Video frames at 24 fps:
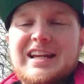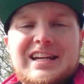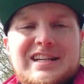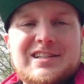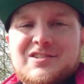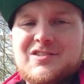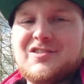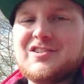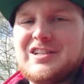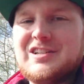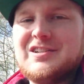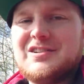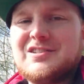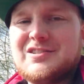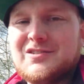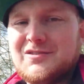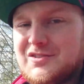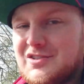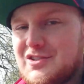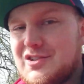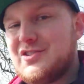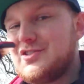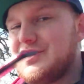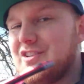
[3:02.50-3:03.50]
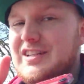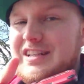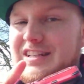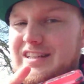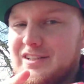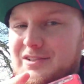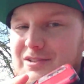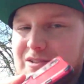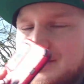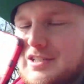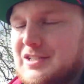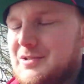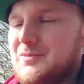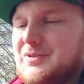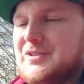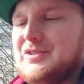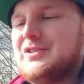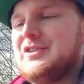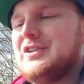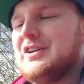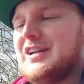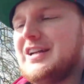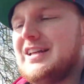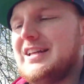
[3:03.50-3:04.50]
extra Sinnoh Stones because you need those when
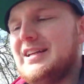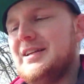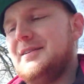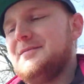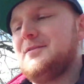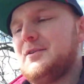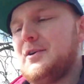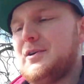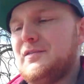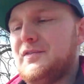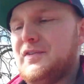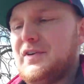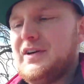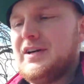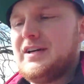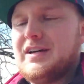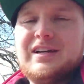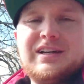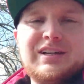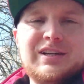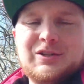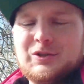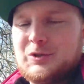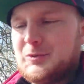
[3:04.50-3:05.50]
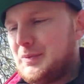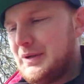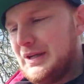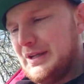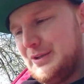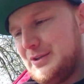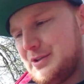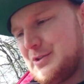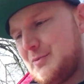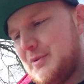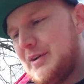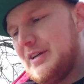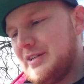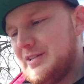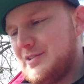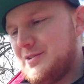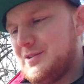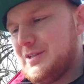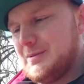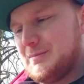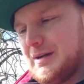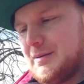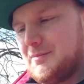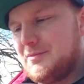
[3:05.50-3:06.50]
you're gonna evolve your Pillar Swine
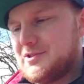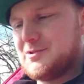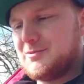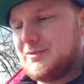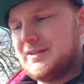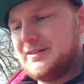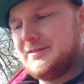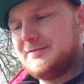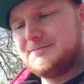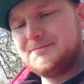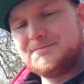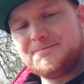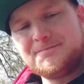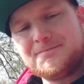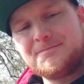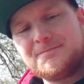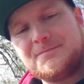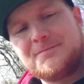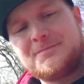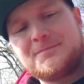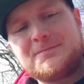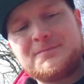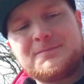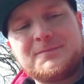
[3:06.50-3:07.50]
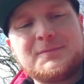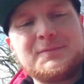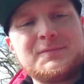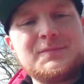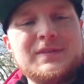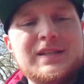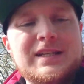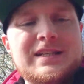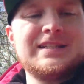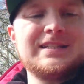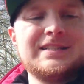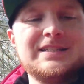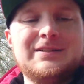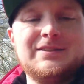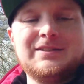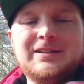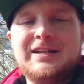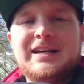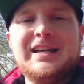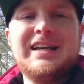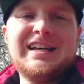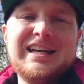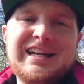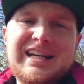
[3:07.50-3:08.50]
to the Mammoth Swine. So
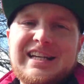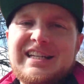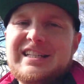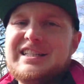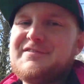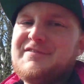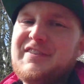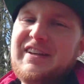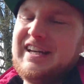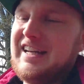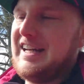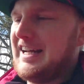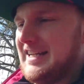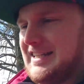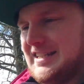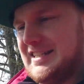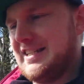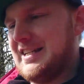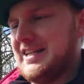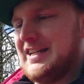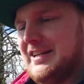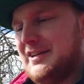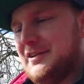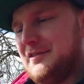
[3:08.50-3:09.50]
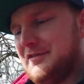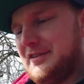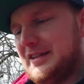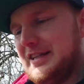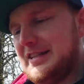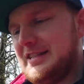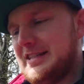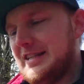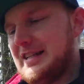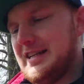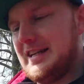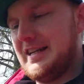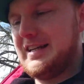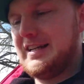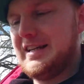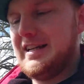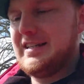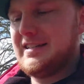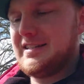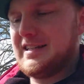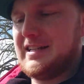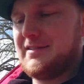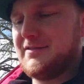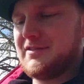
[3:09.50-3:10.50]
it's very nice of Niantic
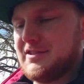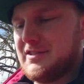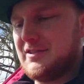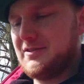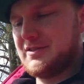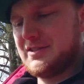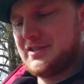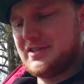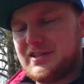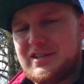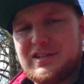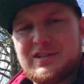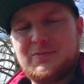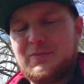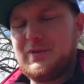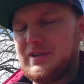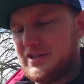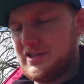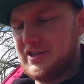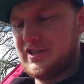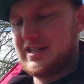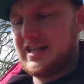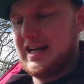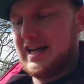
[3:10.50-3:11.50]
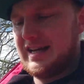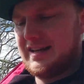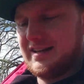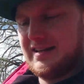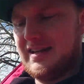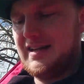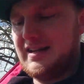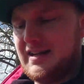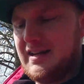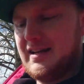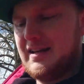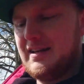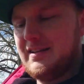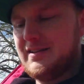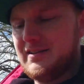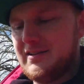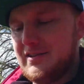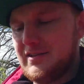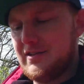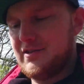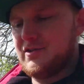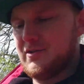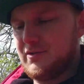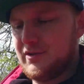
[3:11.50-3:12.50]
to give us those because we just had
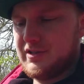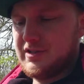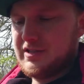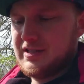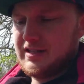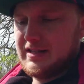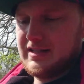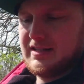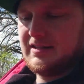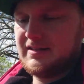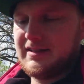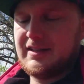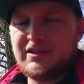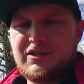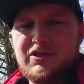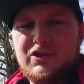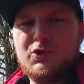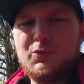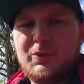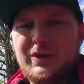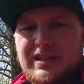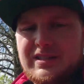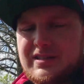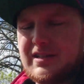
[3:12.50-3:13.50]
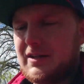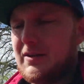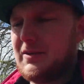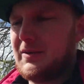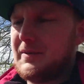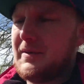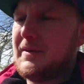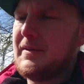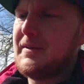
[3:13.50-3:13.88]
Togetic like 2 weeks ago,